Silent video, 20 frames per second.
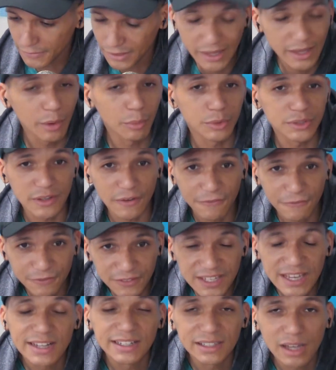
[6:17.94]
It was
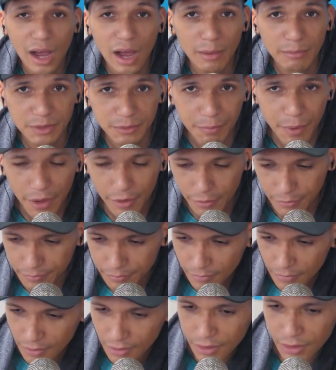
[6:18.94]
10 times better,
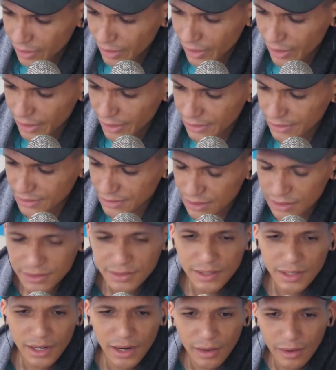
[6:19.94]
and since
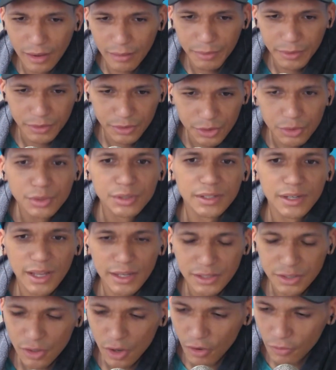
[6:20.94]
then I've been using
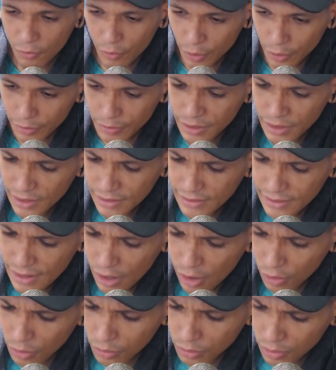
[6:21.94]
that software.
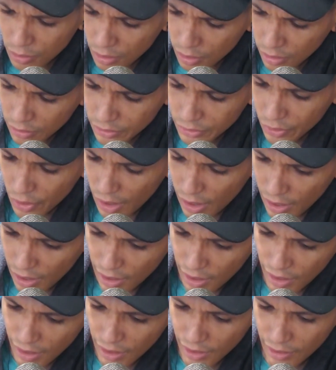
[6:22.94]
Now,
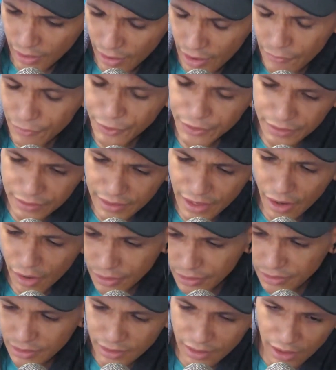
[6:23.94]
I every now
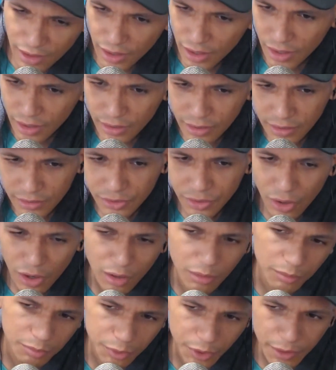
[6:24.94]
and again I
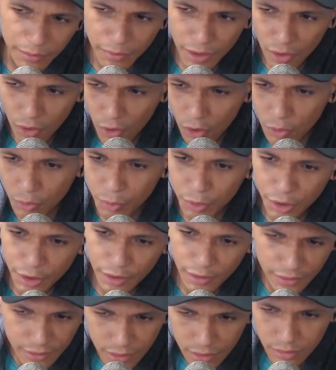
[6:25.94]
upgrade my
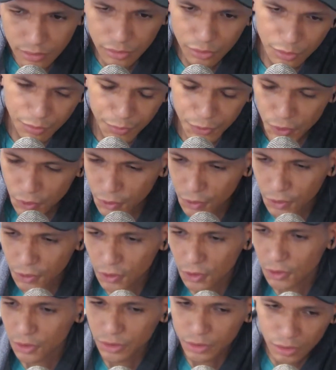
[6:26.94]
hardware. I get a new
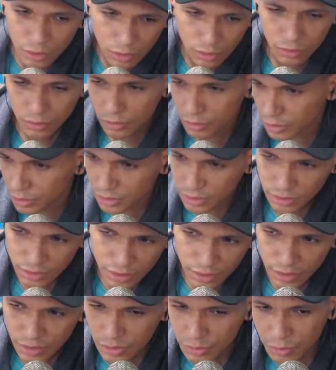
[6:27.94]
computer.
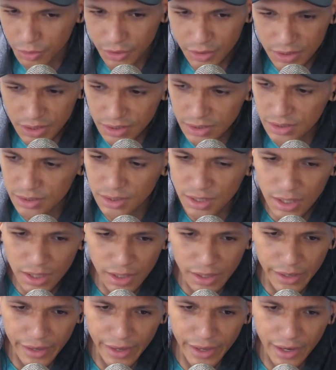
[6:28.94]
It is what it is,
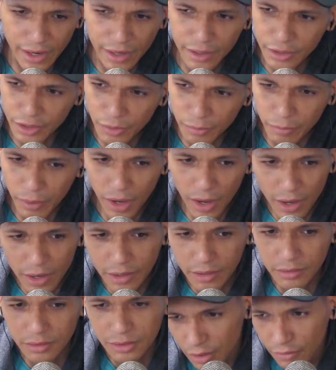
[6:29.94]
and I end up
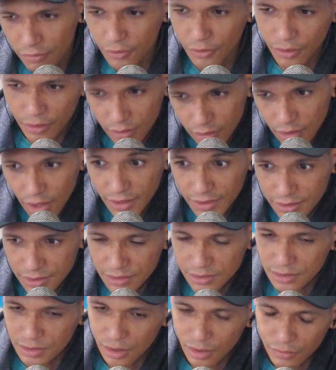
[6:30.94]
buying another
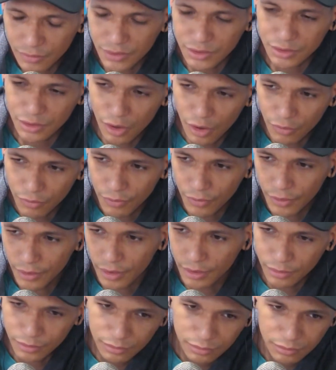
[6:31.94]
license of the software.
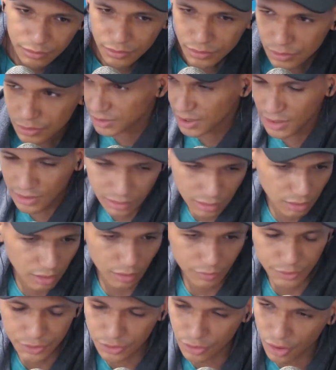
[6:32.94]
I don't take the
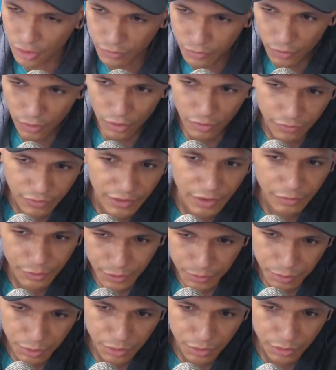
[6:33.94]
other software off another
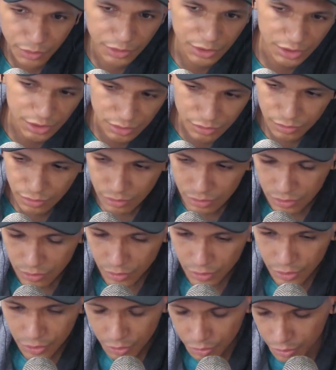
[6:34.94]
computer and just use it
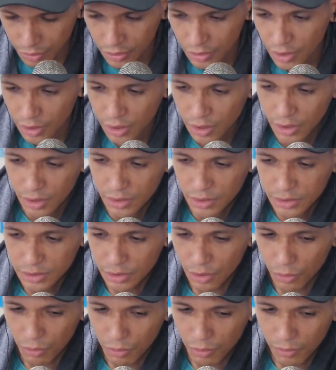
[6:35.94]
on a new one.
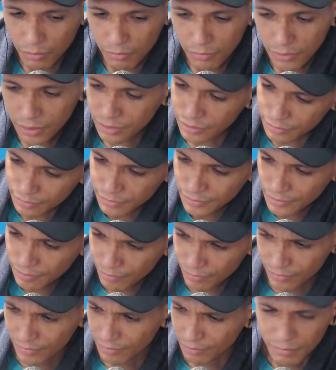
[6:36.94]
So
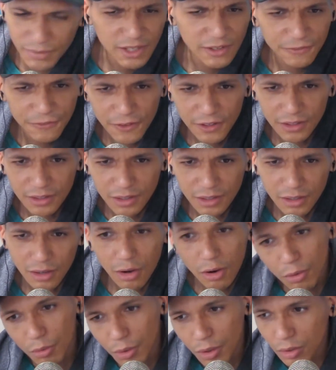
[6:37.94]
me thinking,
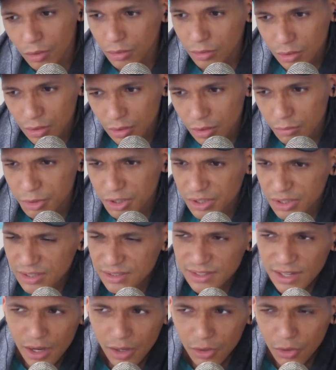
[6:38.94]
oh, well, let me just
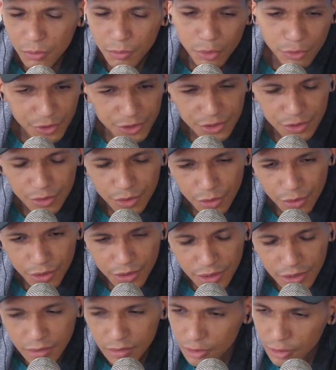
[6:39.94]
download Movie Studio
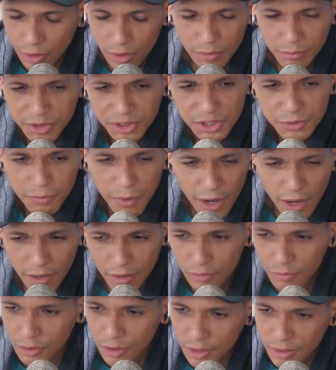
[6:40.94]
again. Let me just buy
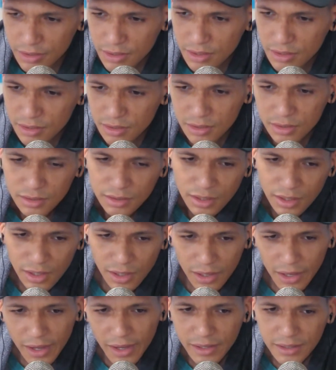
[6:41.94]
another license
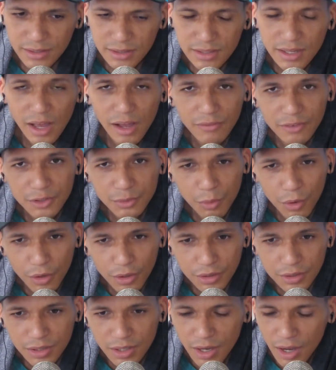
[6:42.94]
and see how this
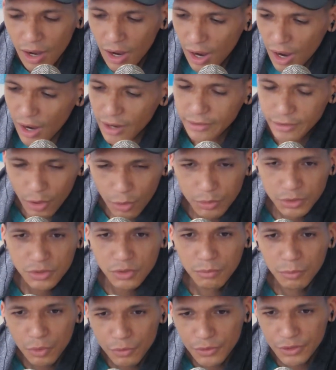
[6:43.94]
works. I go
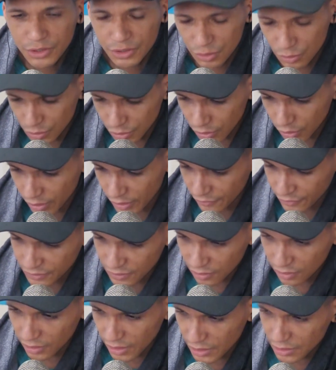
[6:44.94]
to Movie Studio, and I think
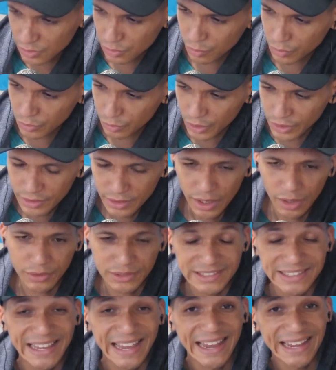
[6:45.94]
the latest one right now
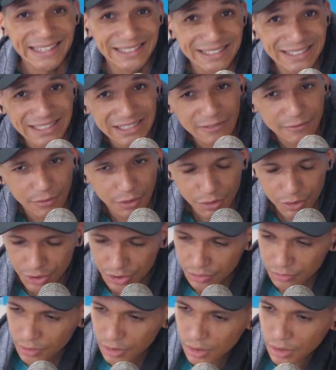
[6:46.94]
is the 18
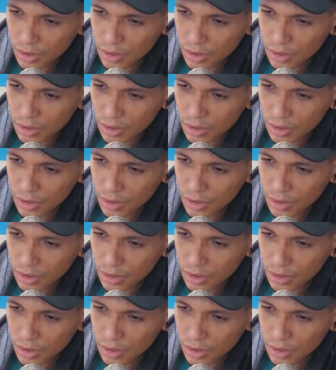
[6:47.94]
version.